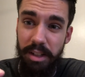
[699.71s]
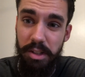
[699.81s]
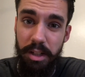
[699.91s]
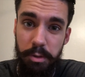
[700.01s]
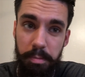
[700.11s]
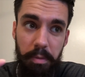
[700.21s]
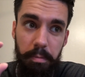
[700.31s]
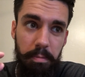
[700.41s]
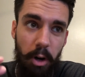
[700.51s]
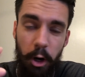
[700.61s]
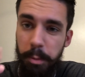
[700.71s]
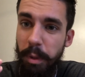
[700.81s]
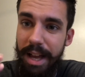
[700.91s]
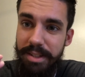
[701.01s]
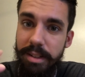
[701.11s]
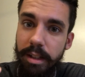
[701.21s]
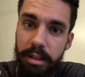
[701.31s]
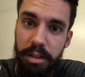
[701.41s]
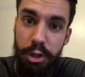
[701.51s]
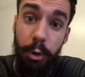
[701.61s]
It's hard plastic
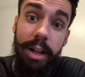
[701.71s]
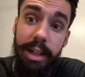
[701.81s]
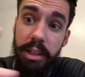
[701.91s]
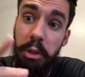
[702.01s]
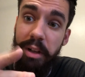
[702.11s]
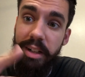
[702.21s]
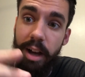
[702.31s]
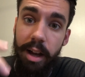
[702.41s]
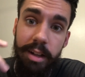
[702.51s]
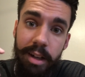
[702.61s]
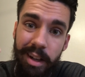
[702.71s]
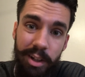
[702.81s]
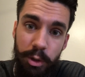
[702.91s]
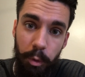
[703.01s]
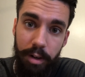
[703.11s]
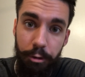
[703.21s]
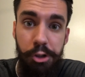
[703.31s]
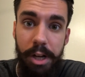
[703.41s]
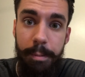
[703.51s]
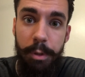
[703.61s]
screening that you can cut to whatever
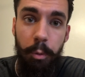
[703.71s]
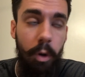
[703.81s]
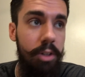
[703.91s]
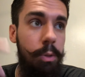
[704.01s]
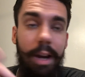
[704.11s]
shape you want.